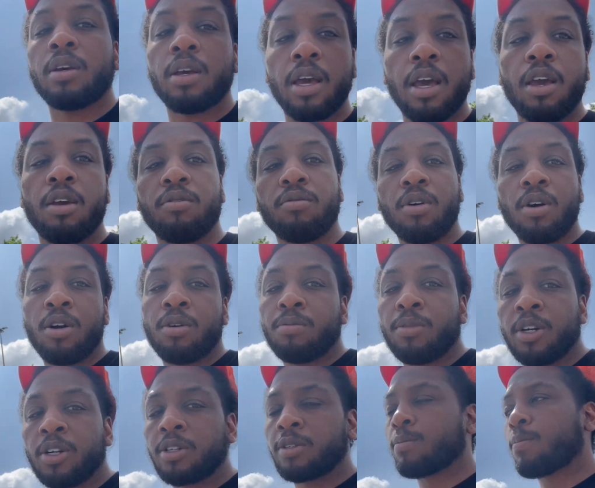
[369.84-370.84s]
Hey,
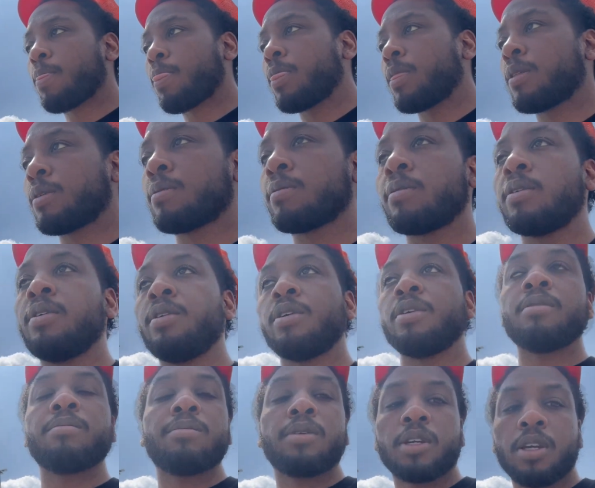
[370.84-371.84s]
Walmart,
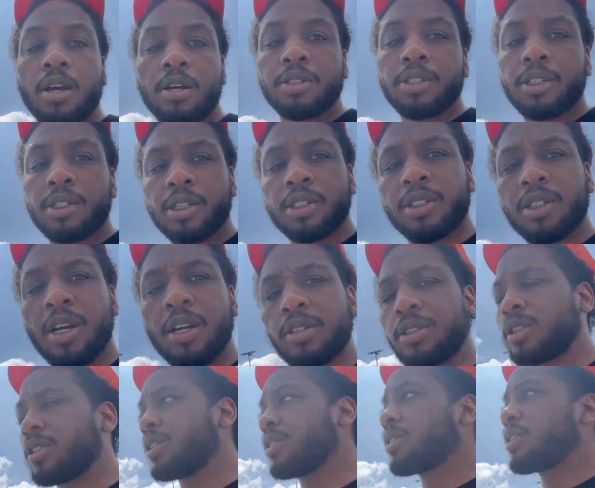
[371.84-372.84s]
man, y'all need to get y'all
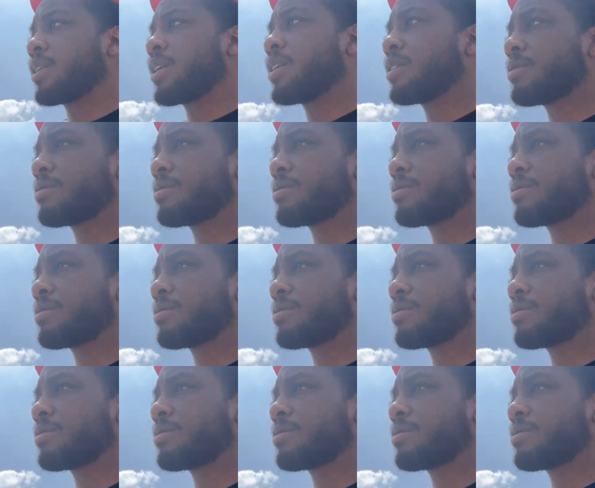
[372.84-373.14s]
shit together,